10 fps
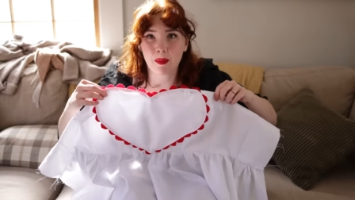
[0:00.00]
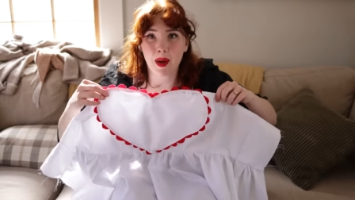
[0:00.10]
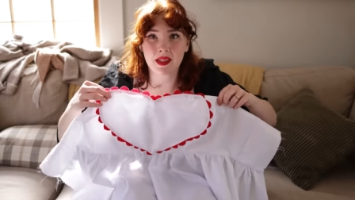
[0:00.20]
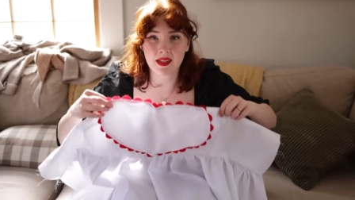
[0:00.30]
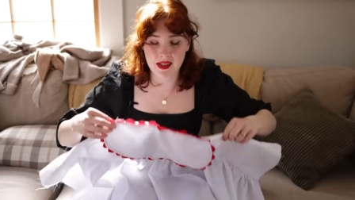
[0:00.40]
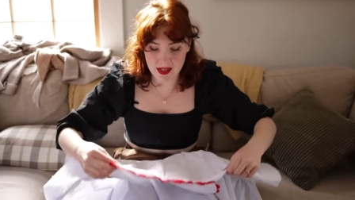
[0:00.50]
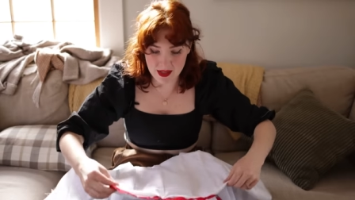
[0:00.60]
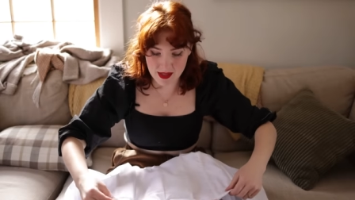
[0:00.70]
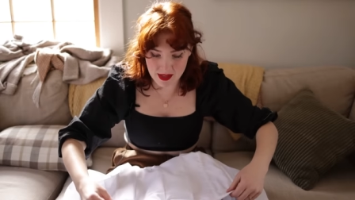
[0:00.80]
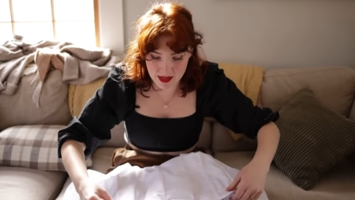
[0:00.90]
the bust
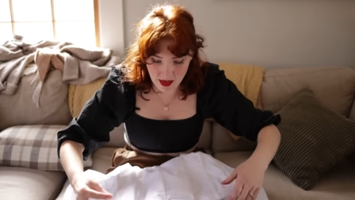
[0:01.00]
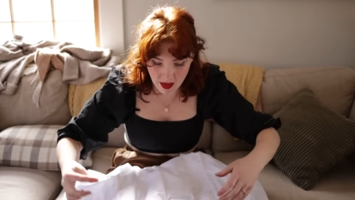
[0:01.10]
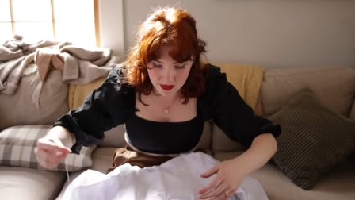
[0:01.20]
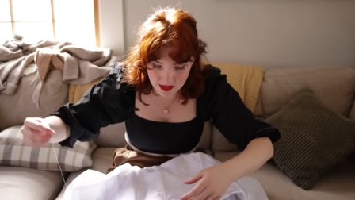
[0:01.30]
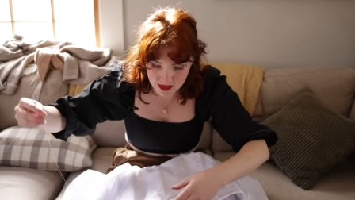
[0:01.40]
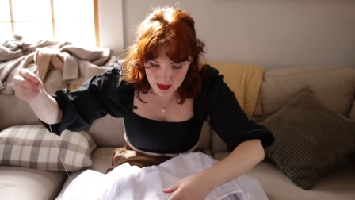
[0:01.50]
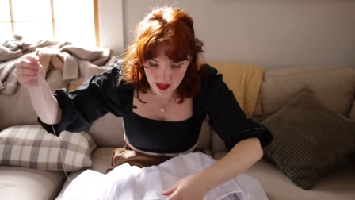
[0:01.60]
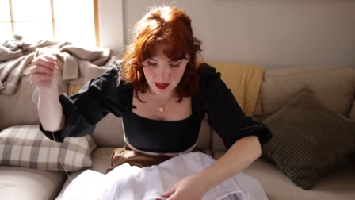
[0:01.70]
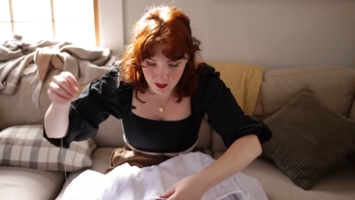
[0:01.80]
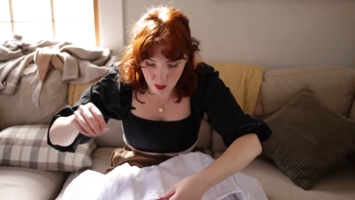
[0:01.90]
is
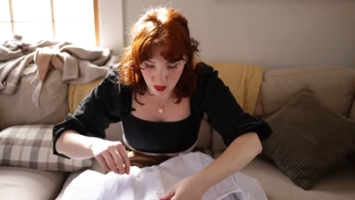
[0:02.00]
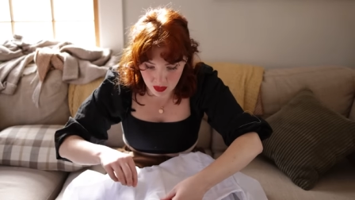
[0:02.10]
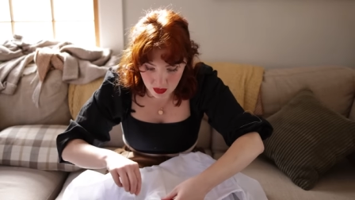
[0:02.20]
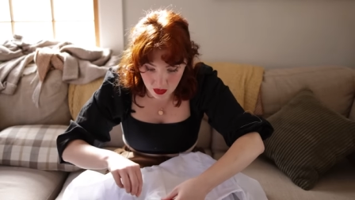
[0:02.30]
obviously a more